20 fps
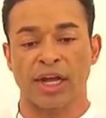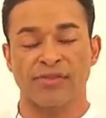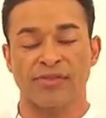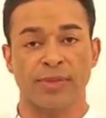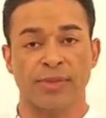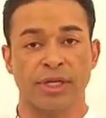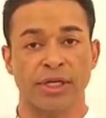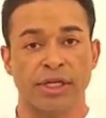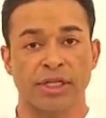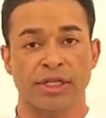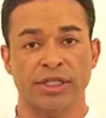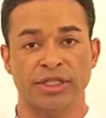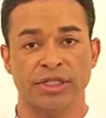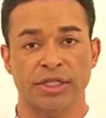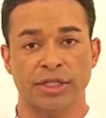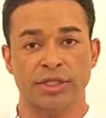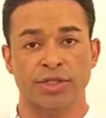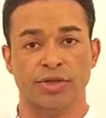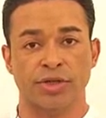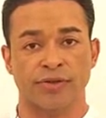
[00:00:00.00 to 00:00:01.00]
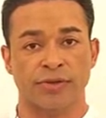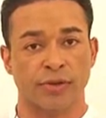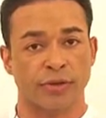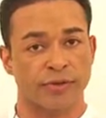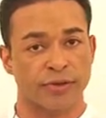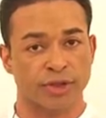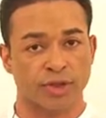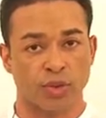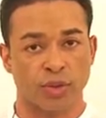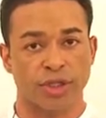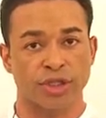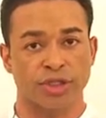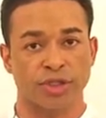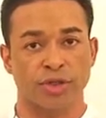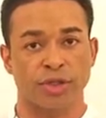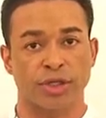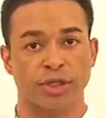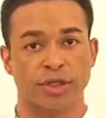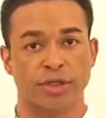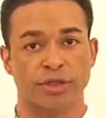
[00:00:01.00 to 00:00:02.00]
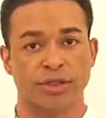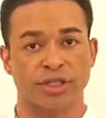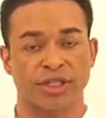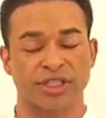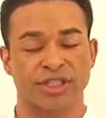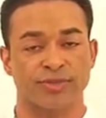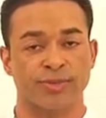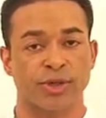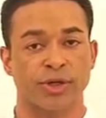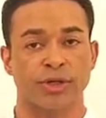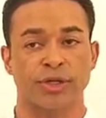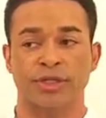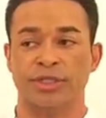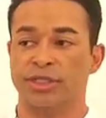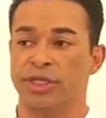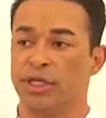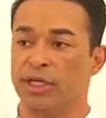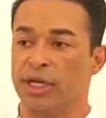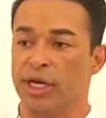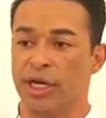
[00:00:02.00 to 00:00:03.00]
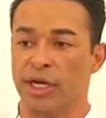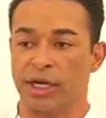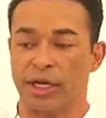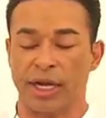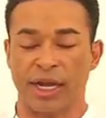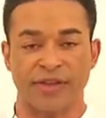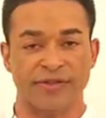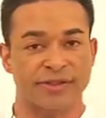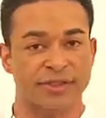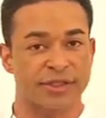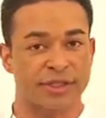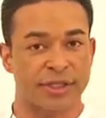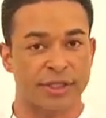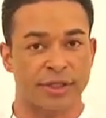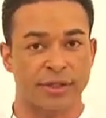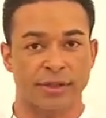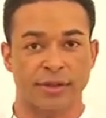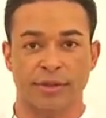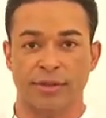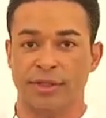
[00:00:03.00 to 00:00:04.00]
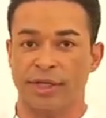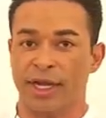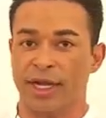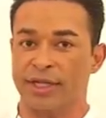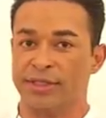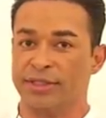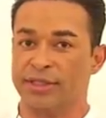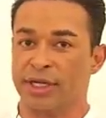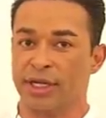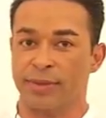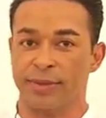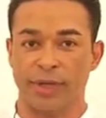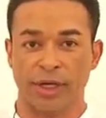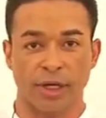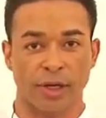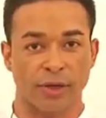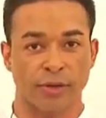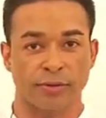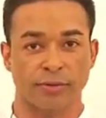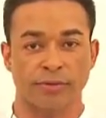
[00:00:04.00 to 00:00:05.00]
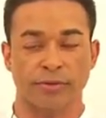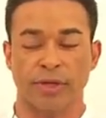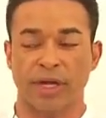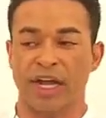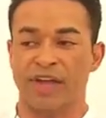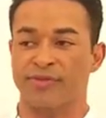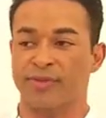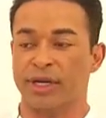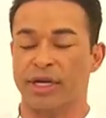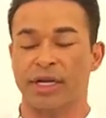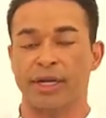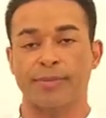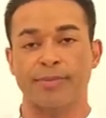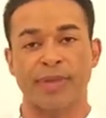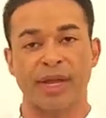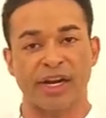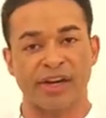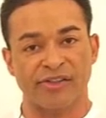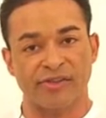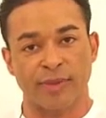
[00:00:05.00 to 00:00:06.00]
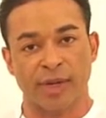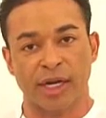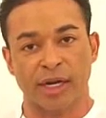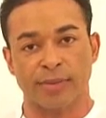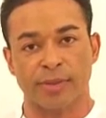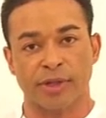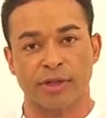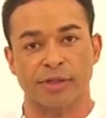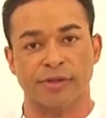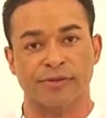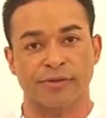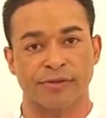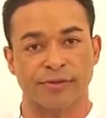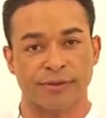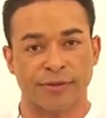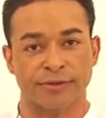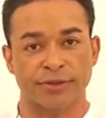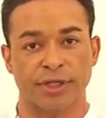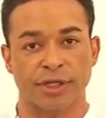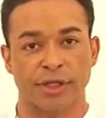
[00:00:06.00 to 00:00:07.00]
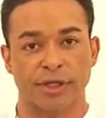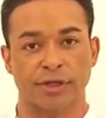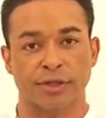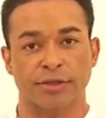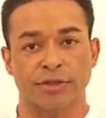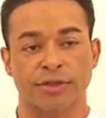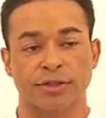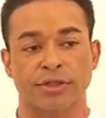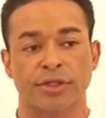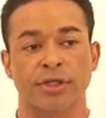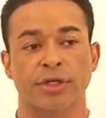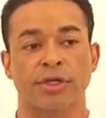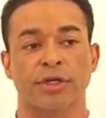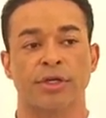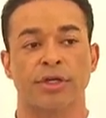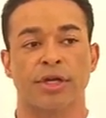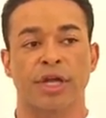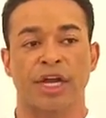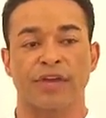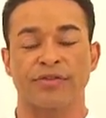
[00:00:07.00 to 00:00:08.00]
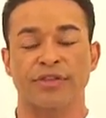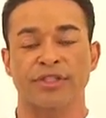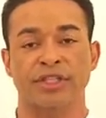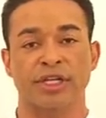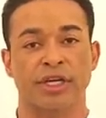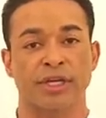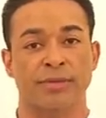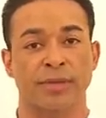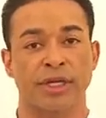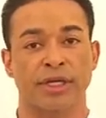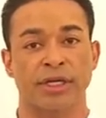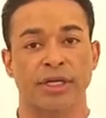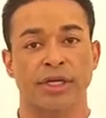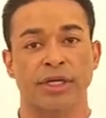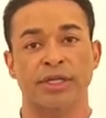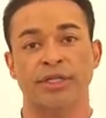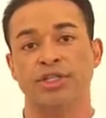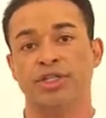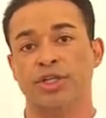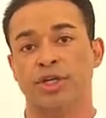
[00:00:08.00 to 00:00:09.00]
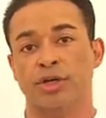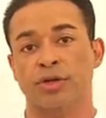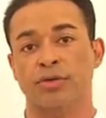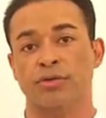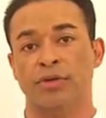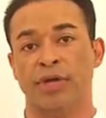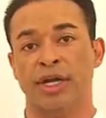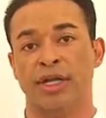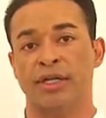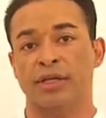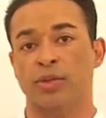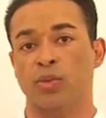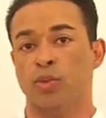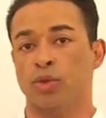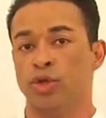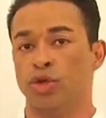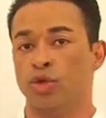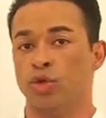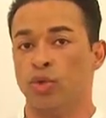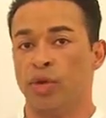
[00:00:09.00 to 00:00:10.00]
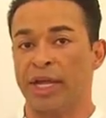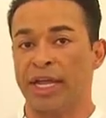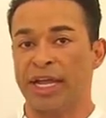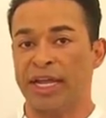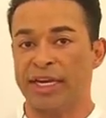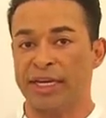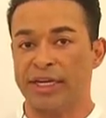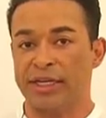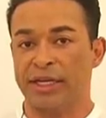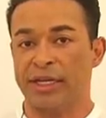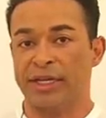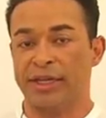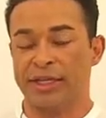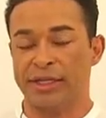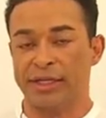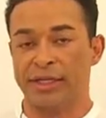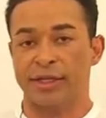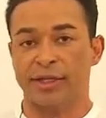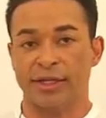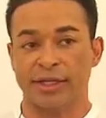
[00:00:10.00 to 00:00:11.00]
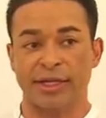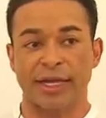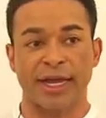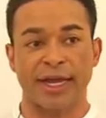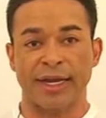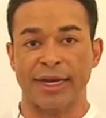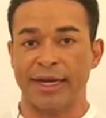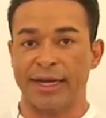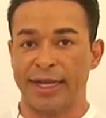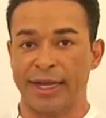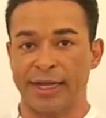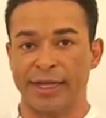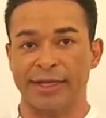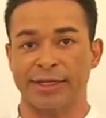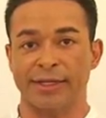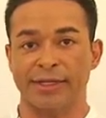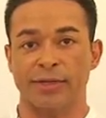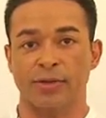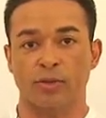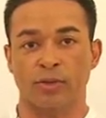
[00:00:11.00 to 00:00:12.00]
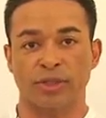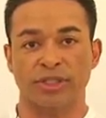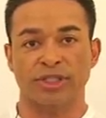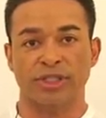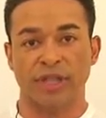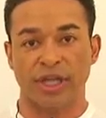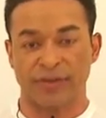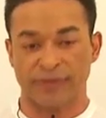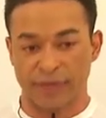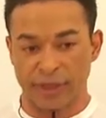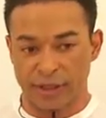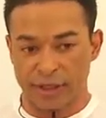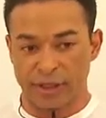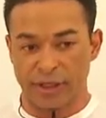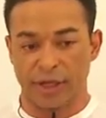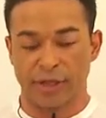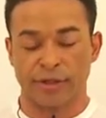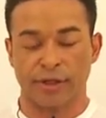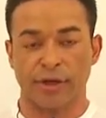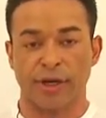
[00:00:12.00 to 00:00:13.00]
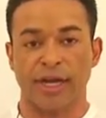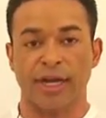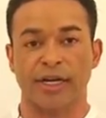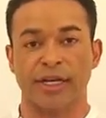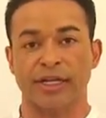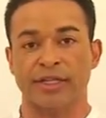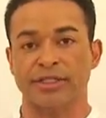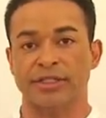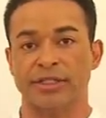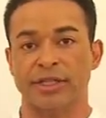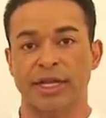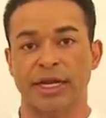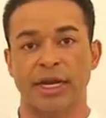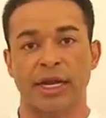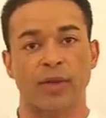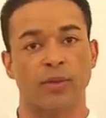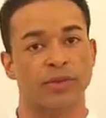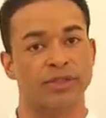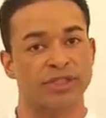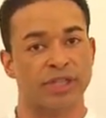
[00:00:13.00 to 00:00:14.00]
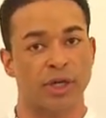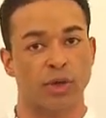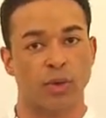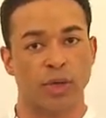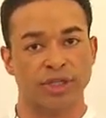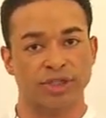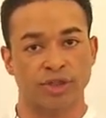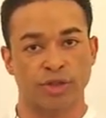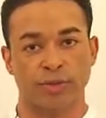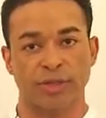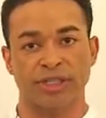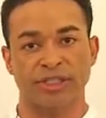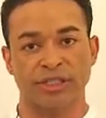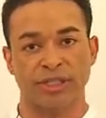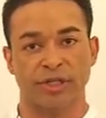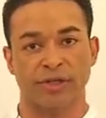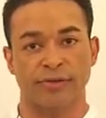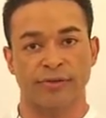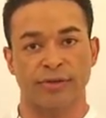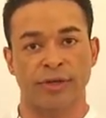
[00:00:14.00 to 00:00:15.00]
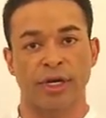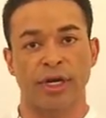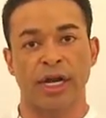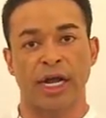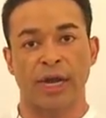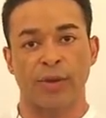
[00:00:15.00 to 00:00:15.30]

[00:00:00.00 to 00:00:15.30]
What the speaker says: I've been in this industry for over 22 years, I've seen diets come and go. I've been a competitive bodybuilder for 15 years. Every time I did a show, I would do the diet at hand, which I've done the Dr. Atkins, and I would sequester myself.